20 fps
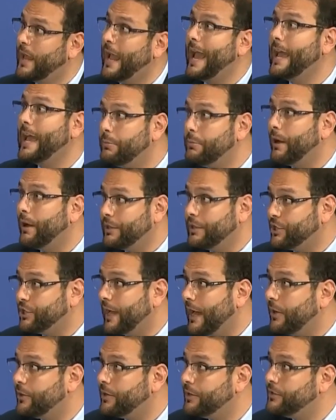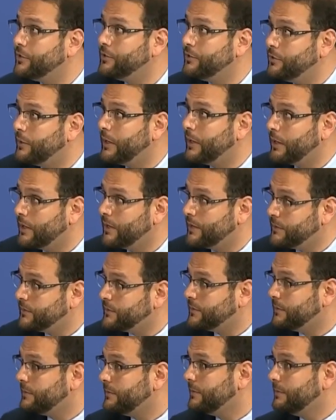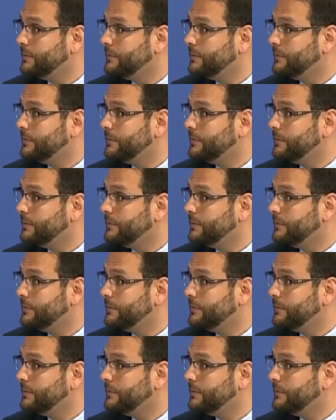and branching out into new areas?